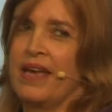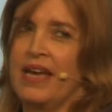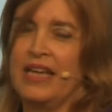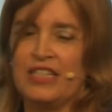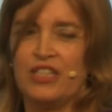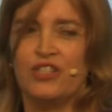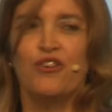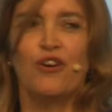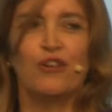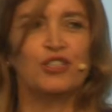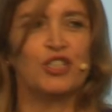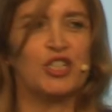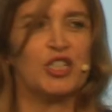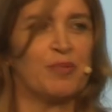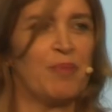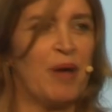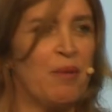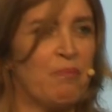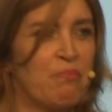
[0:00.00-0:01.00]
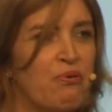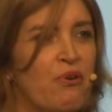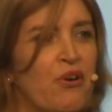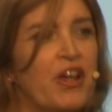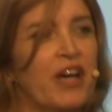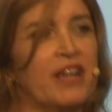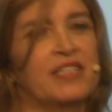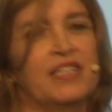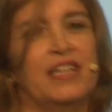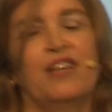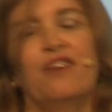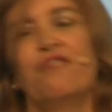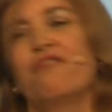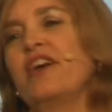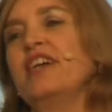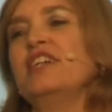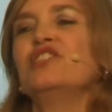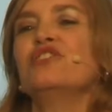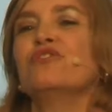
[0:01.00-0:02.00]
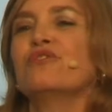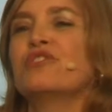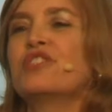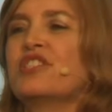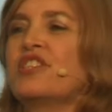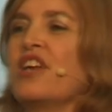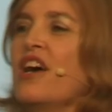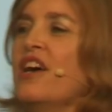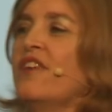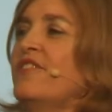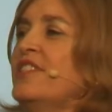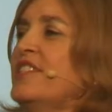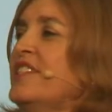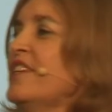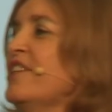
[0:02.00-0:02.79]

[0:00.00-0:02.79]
It's not just about product innovation or service